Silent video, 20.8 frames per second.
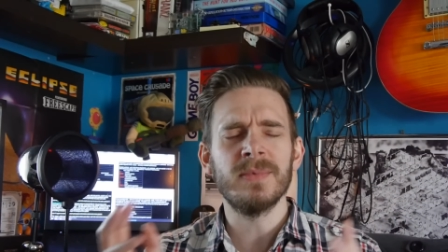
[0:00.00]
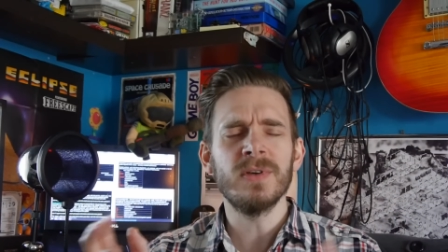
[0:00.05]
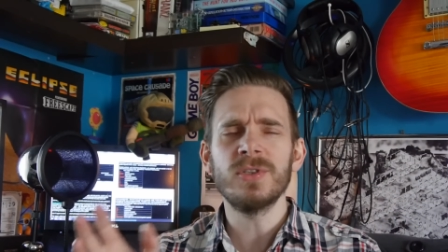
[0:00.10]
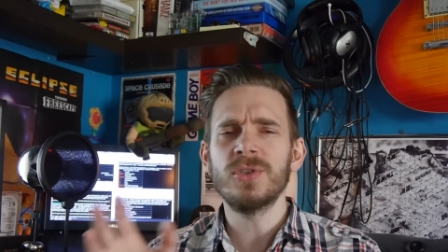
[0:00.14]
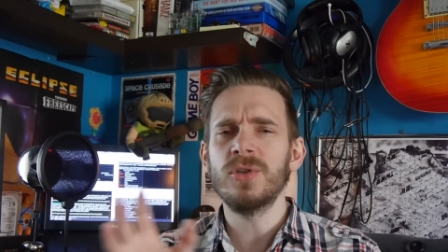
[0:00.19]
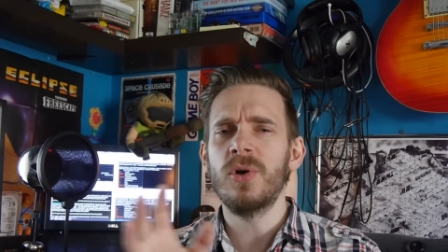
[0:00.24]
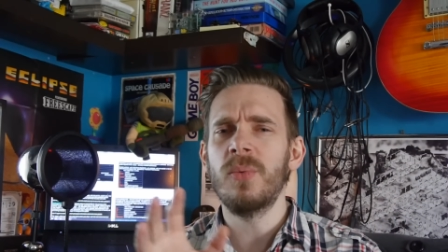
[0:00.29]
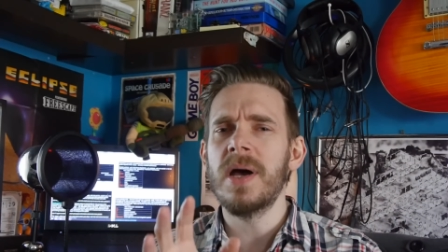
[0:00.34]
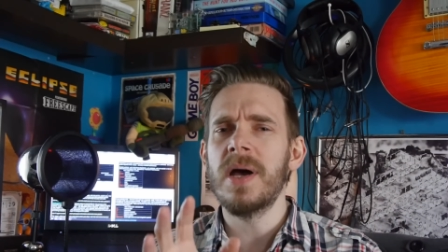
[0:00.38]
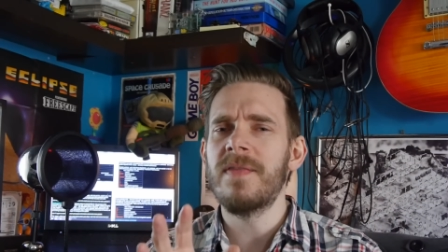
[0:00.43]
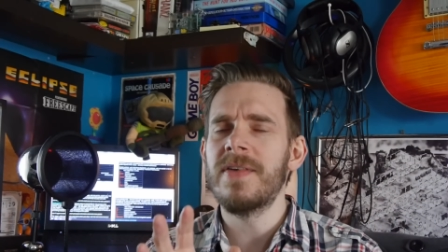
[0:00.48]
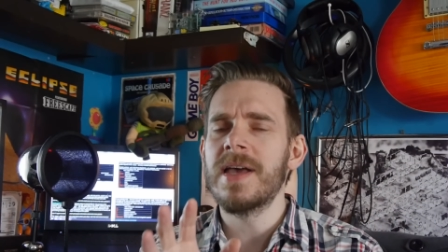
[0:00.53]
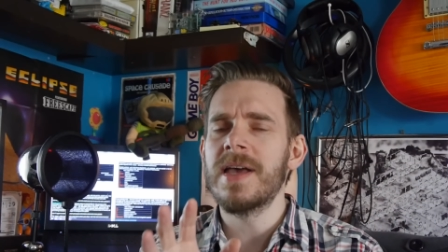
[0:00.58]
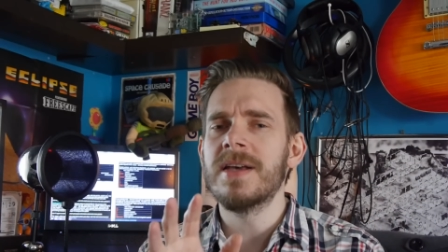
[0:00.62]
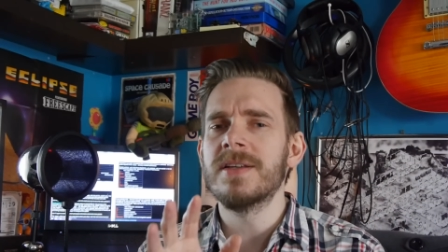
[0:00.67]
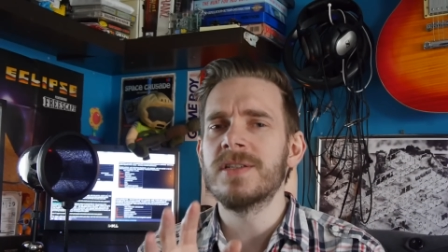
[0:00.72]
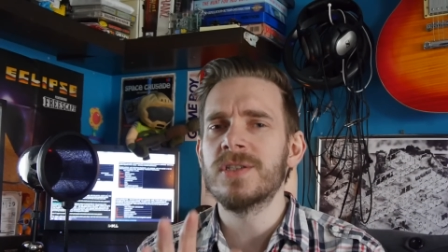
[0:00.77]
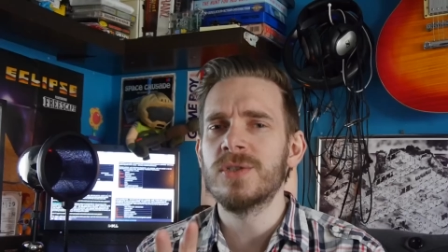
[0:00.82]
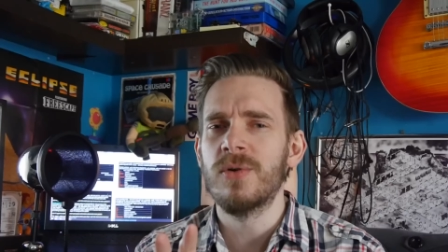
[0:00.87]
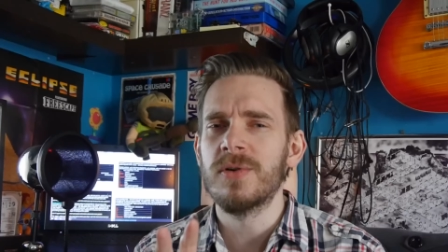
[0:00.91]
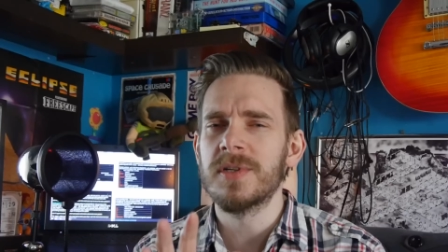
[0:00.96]
I'm not sure where they're
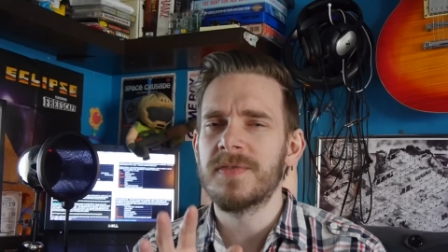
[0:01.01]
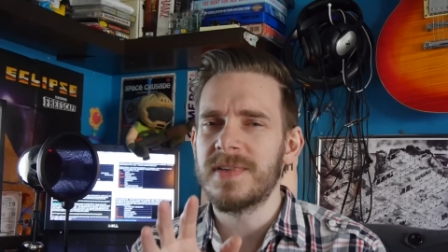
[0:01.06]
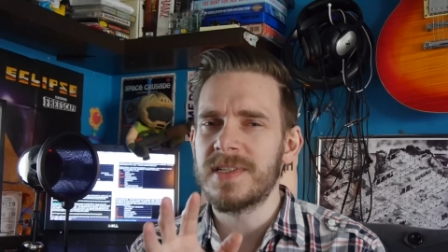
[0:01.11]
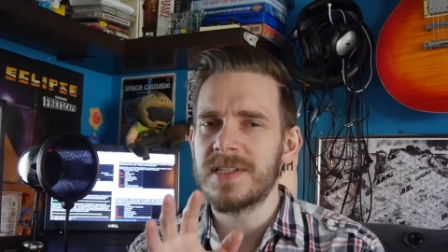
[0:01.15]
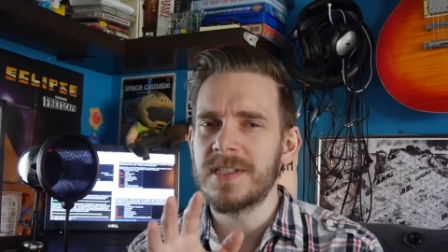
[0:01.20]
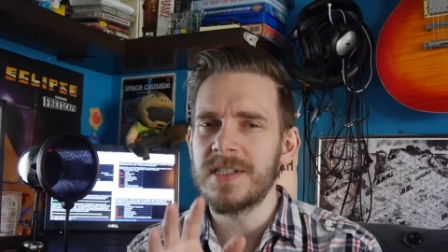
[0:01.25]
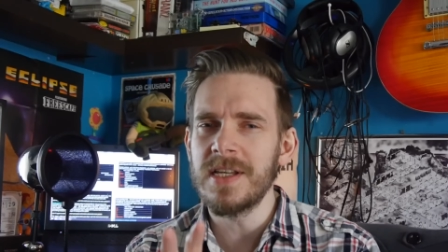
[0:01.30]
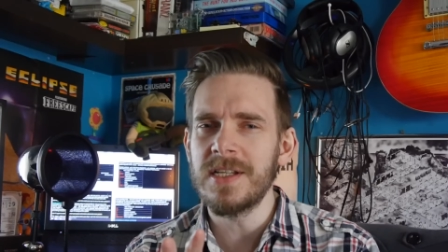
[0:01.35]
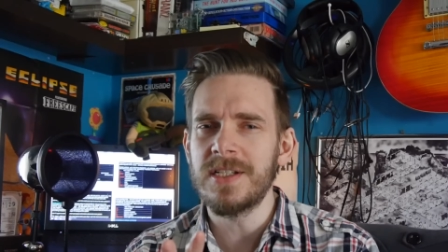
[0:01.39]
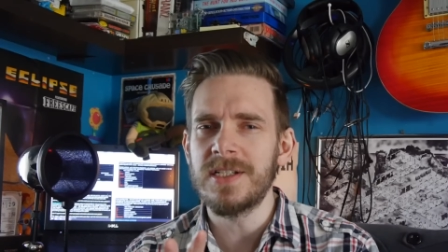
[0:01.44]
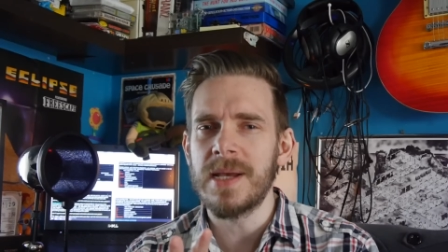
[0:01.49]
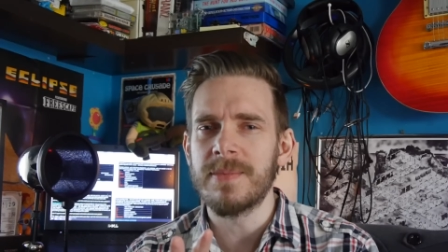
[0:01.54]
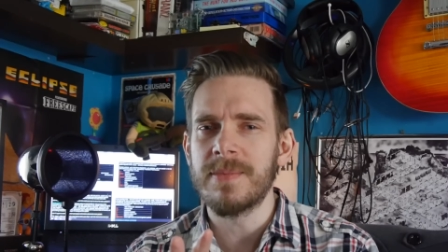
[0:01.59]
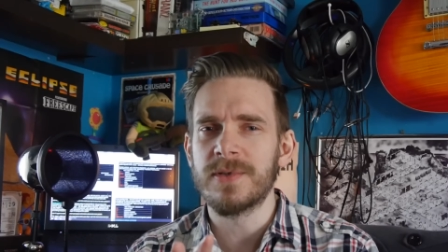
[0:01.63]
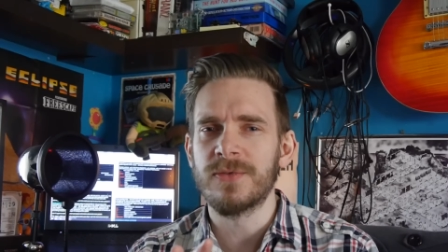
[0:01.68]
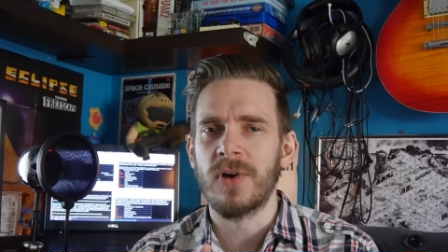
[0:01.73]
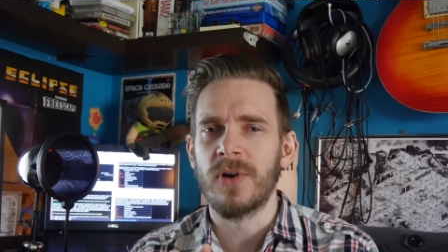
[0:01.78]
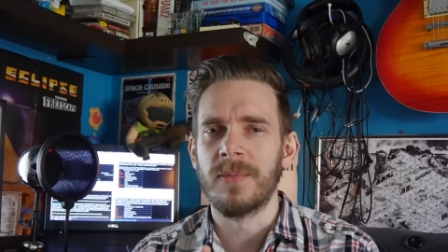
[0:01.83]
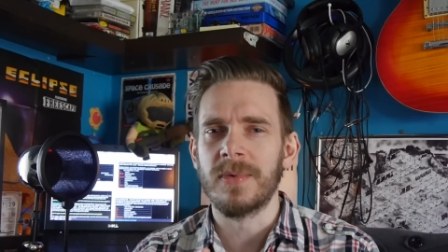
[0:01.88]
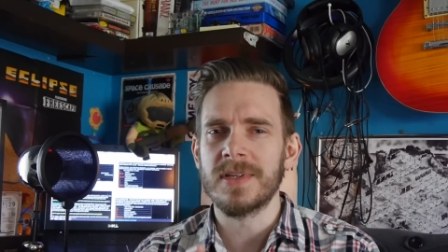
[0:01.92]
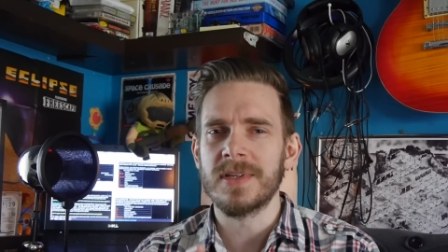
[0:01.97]
going to source the S I D
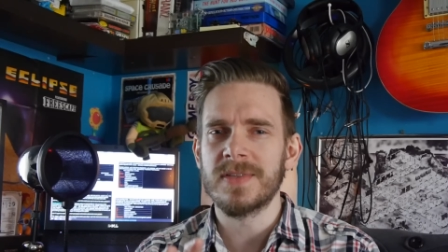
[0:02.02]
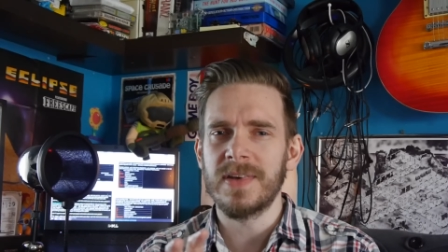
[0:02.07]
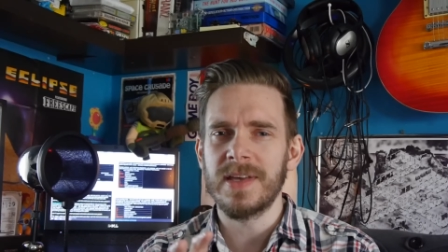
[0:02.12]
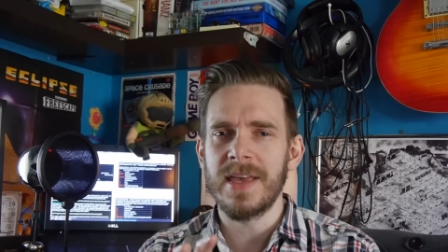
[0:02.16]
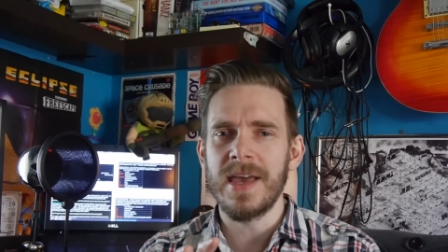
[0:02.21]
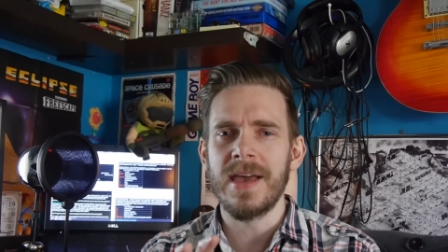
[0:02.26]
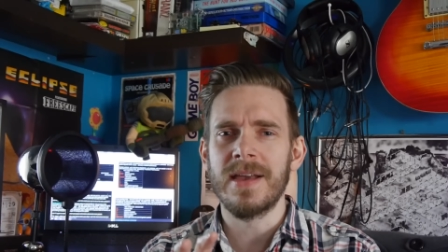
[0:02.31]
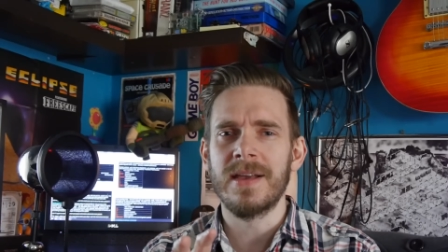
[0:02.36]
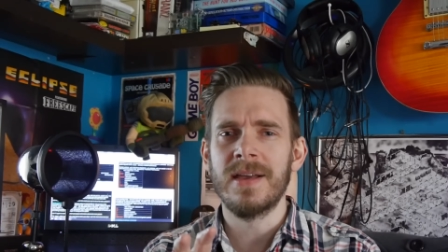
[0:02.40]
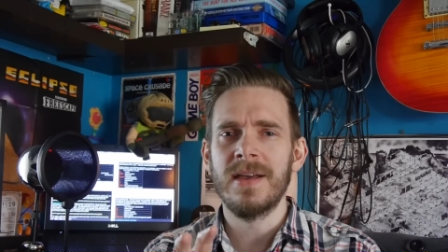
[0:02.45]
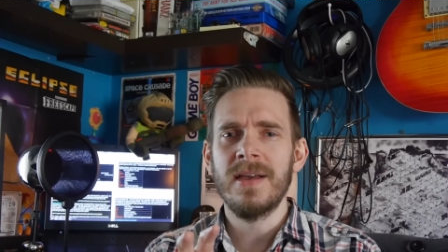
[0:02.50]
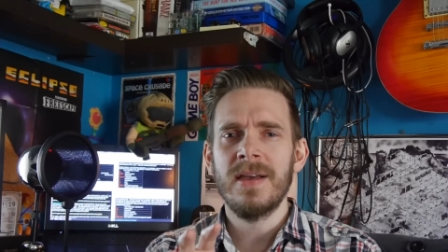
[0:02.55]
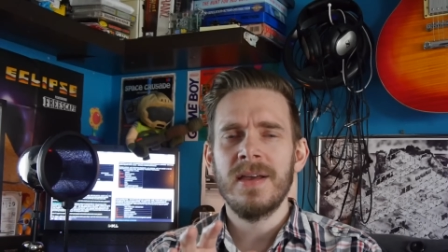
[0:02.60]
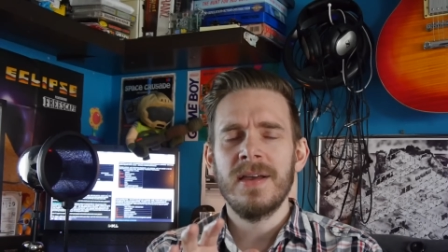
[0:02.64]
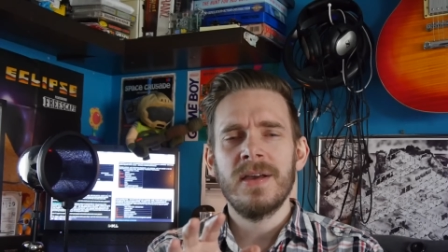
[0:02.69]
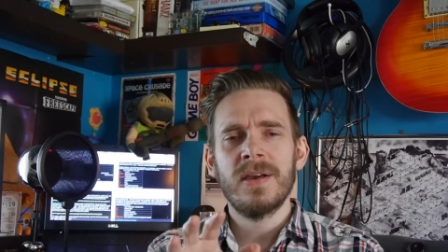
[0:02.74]
chips from because they're getting